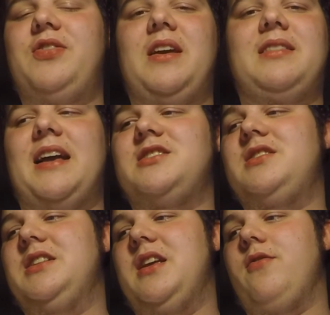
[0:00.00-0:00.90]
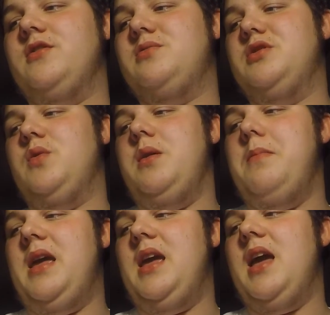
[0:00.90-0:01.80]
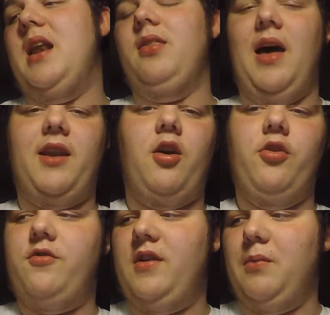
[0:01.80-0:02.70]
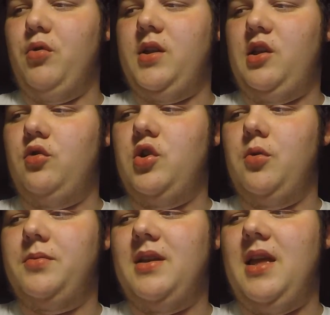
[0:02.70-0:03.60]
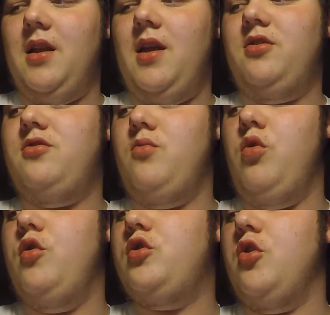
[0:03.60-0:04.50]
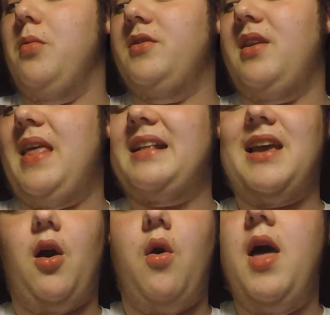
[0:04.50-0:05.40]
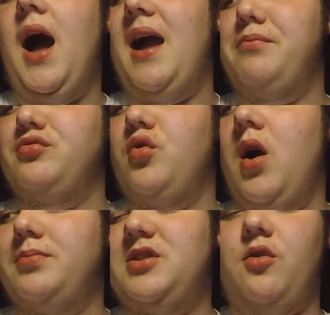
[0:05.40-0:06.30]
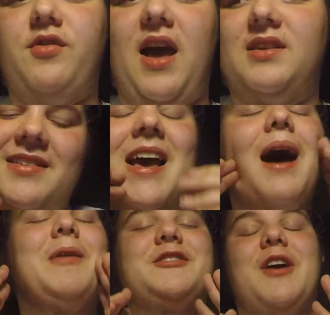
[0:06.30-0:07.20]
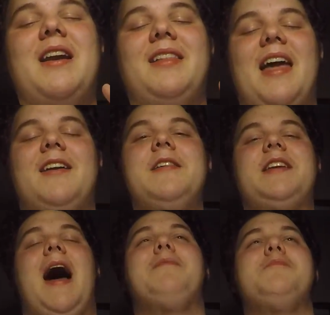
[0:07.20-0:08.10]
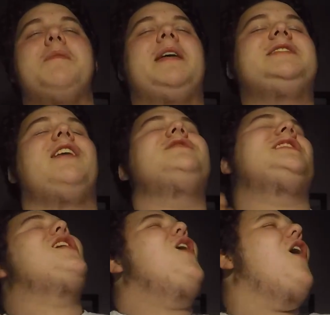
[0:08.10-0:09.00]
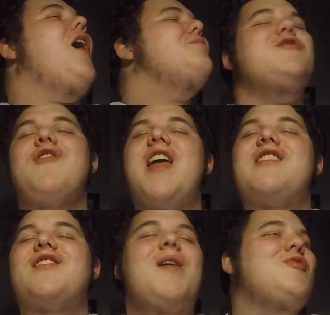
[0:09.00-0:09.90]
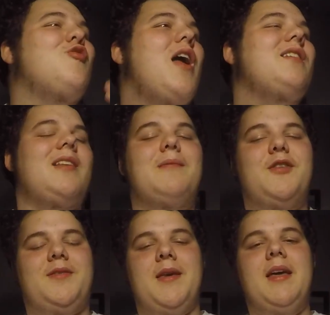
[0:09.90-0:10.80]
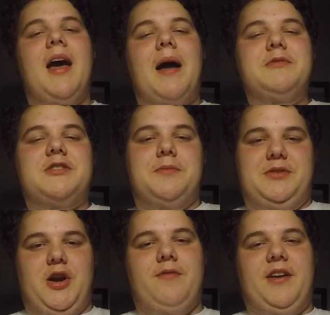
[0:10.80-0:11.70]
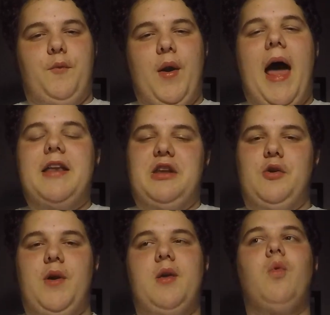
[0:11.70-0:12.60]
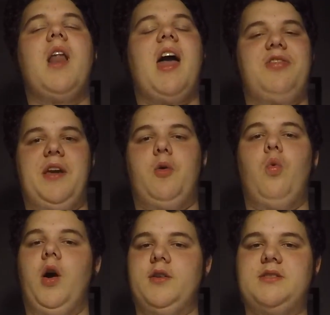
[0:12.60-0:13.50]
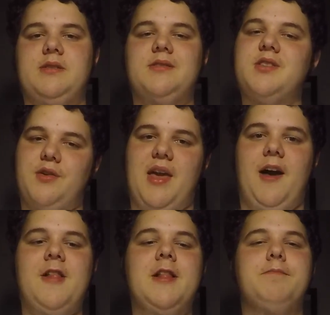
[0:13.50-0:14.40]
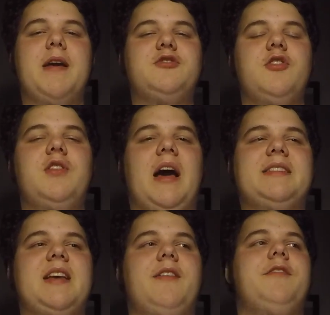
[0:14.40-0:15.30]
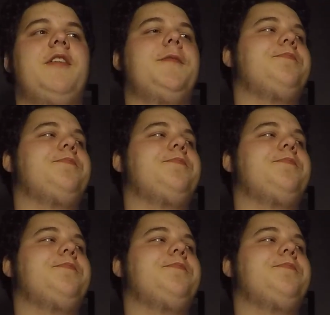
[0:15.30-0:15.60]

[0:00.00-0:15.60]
think that's the difference between me and a lot of other fingerboarding YouTubers, and that's how I blew up so fast. I'm not trying to like compliment myself and say, oh, I'm the greatest, I'm the greatest. I'm just observing what I do and what I think works. So yeah, make sure you guys have,